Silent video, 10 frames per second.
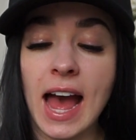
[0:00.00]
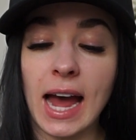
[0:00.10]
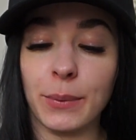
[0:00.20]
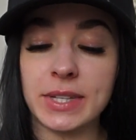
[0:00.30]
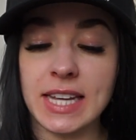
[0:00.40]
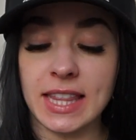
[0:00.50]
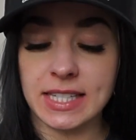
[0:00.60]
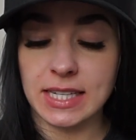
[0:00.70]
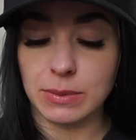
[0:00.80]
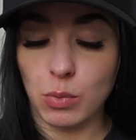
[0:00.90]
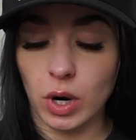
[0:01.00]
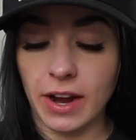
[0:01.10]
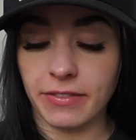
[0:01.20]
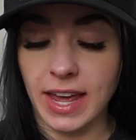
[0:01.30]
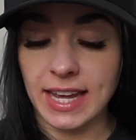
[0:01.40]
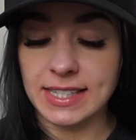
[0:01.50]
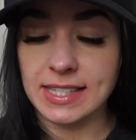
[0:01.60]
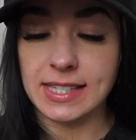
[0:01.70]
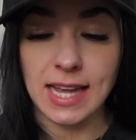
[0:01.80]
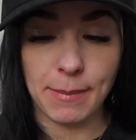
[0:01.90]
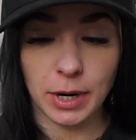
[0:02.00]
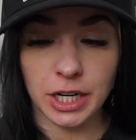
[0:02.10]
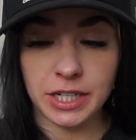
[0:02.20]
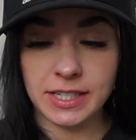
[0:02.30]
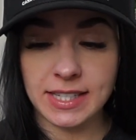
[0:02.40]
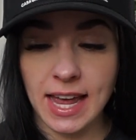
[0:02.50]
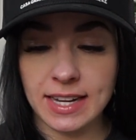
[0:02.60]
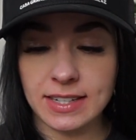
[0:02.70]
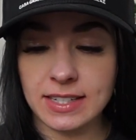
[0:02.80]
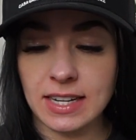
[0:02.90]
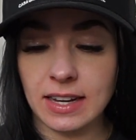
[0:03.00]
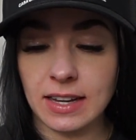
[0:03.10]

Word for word: I would say this is more of a summer scent.